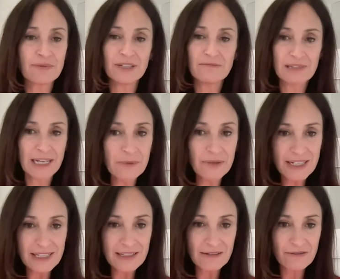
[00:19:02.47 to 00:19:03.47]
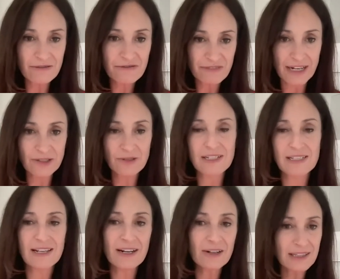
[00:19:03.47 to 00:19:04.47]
to put labor-intensive factories there